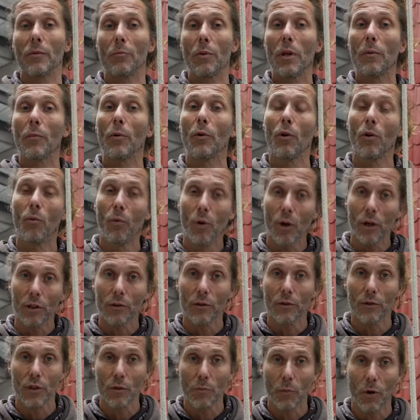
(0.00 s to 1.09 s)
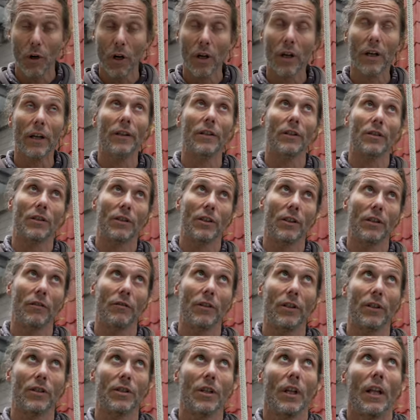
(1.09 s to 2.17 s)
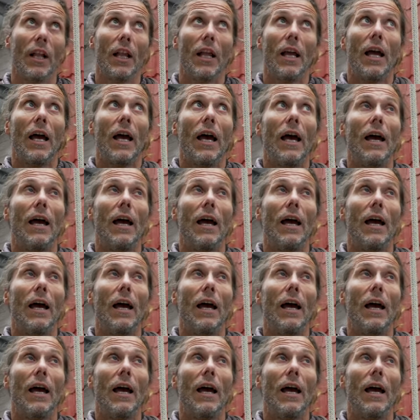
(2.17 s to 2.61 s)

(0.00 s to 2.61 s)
and the people who worked on the Spark and the Sirius.